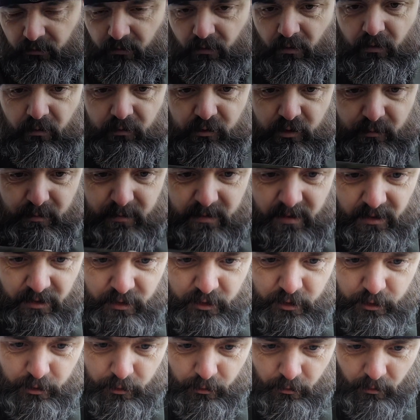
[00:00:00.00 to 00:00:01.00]
not 100%
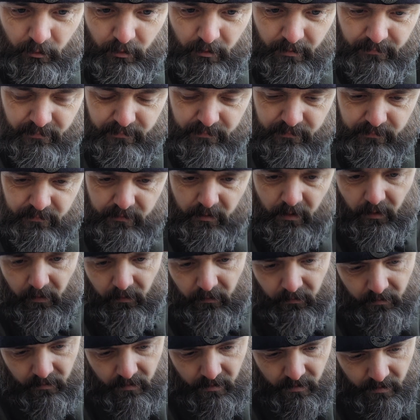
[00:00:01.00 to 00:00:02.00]
sure, I
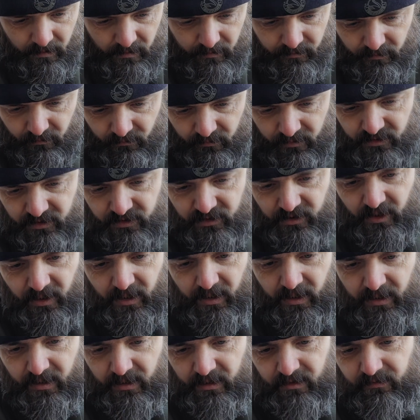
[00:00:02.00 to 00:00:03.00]
think there is
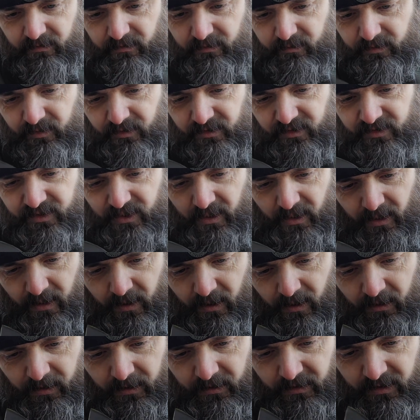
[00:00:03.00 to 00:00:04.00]
the
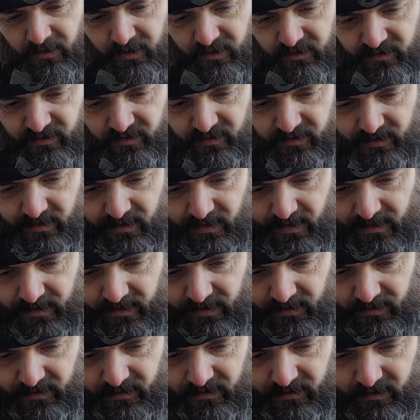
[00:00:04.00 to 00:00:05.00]
tiniest
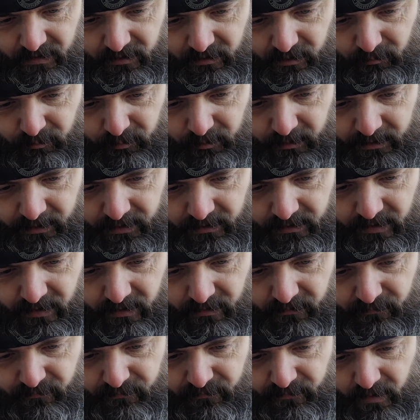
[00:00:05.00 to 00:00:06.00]
nick in the blade.
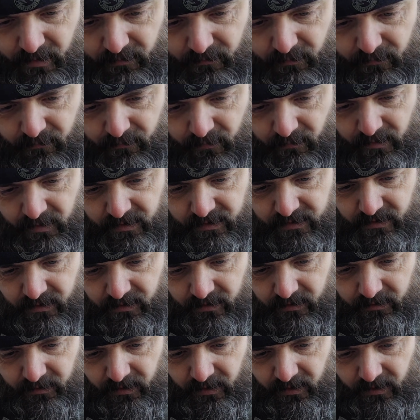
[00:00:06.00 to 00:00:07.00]
Very, very
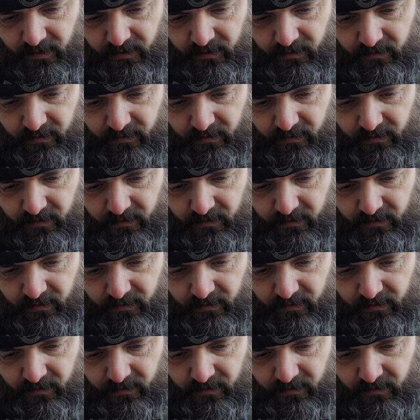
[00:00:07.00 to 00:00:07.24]
tiny.